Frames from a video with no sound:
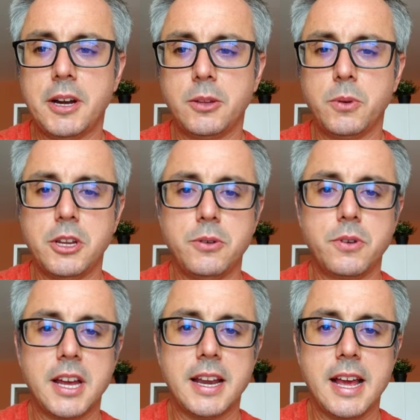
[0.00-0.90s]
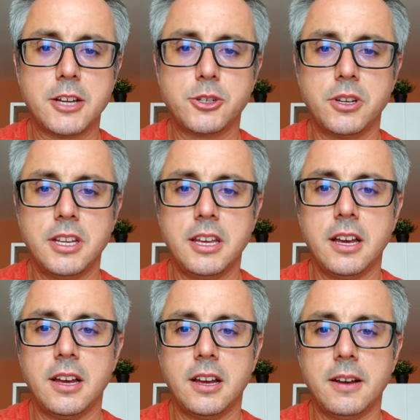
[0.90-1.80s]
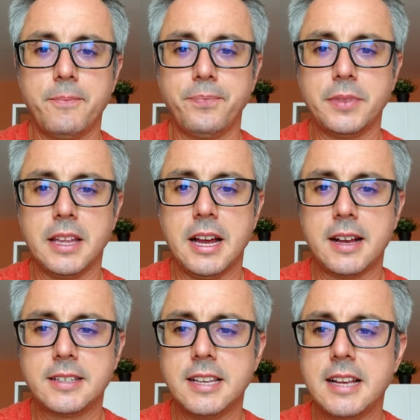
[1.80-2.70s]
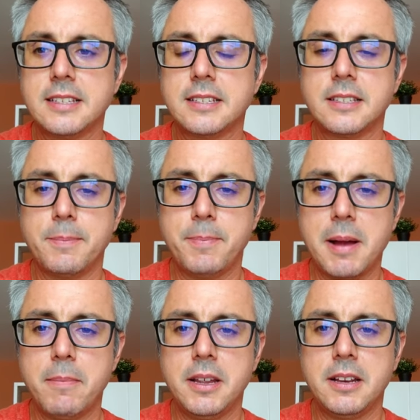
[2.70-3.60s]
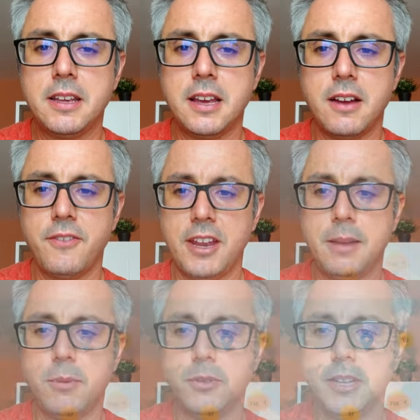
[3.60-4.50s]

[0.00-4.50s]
part where you can actually access the publicly available